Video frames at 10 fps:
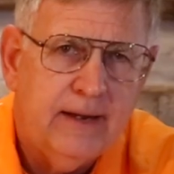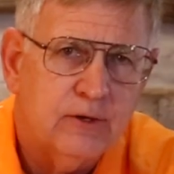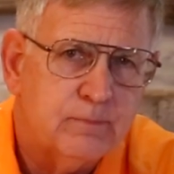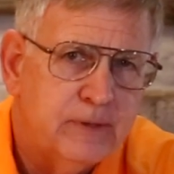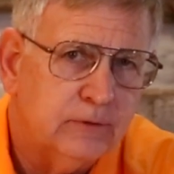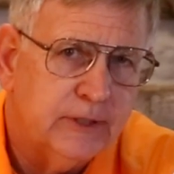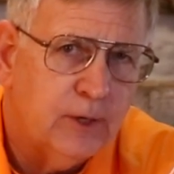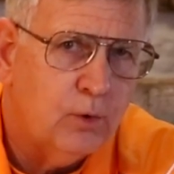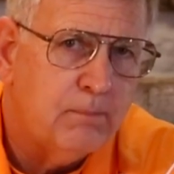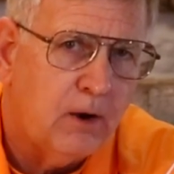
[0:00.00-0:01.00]
Ayers built
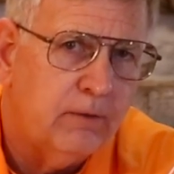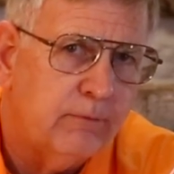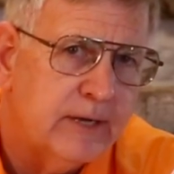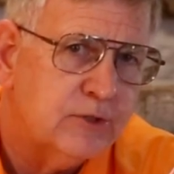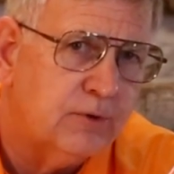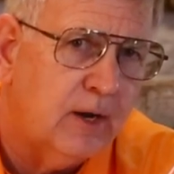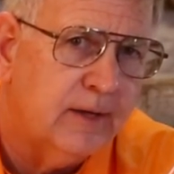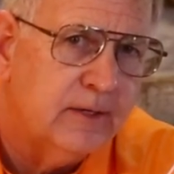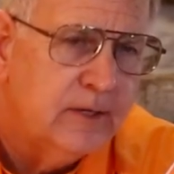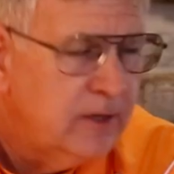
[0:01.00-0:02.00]
the Old Barn
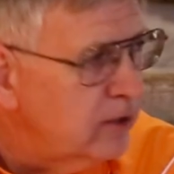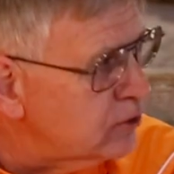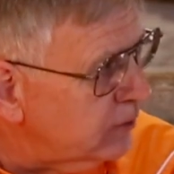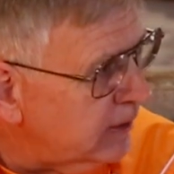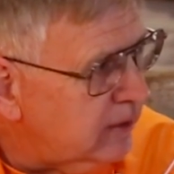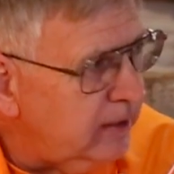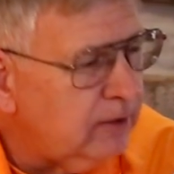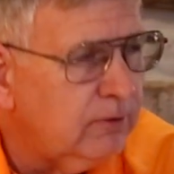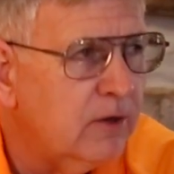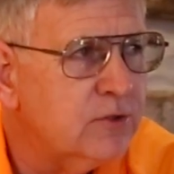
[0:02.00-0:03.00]
restaurant. So they cut
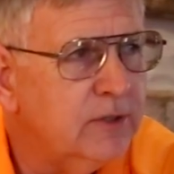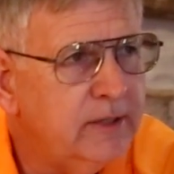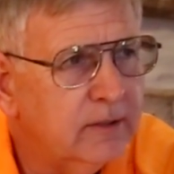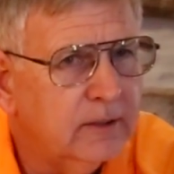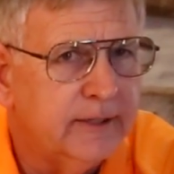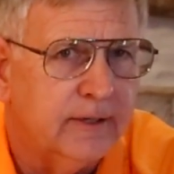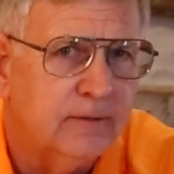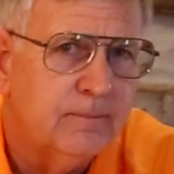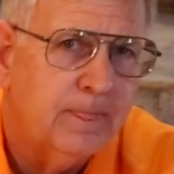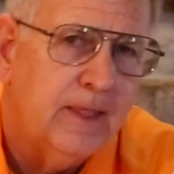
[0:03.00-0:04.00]
across the hill
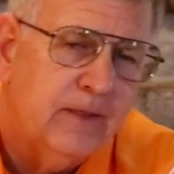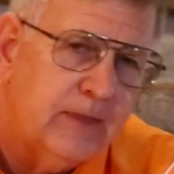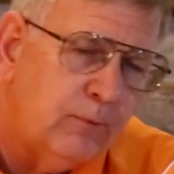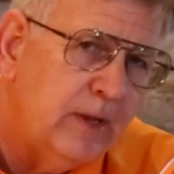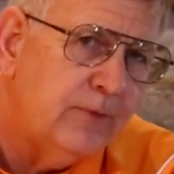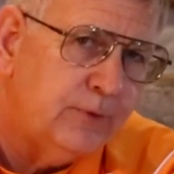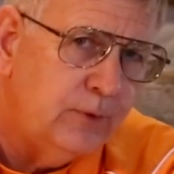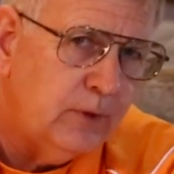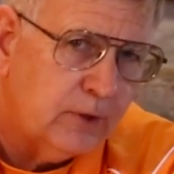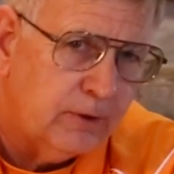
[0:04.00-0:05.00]
here. They went
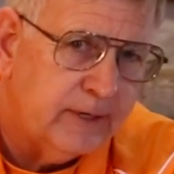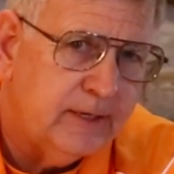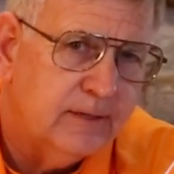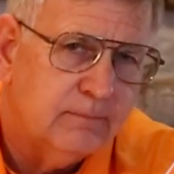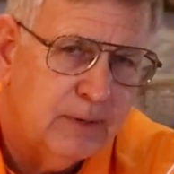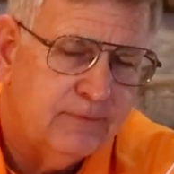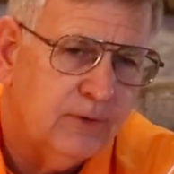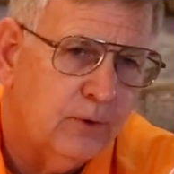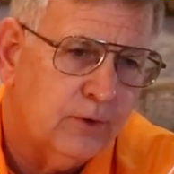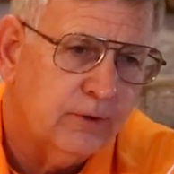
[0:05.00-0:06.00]
through a creek,
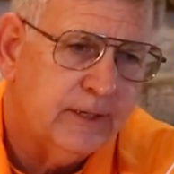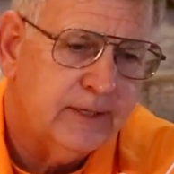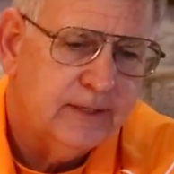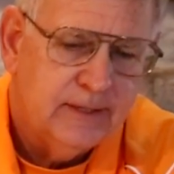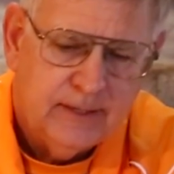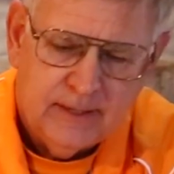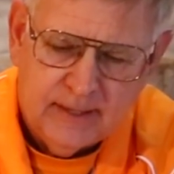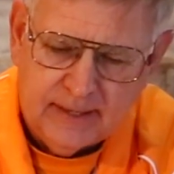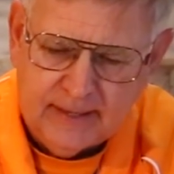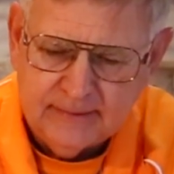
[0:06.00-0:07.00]
Buffalo Creek,
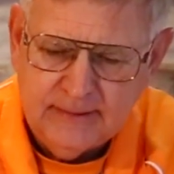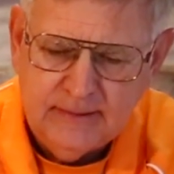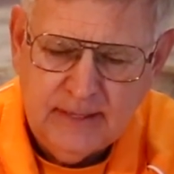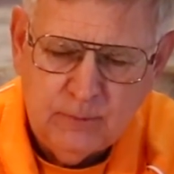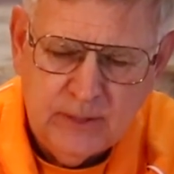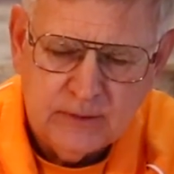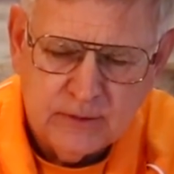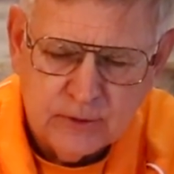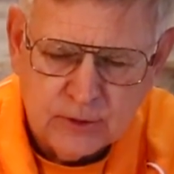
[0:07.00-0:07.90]
and then they went to the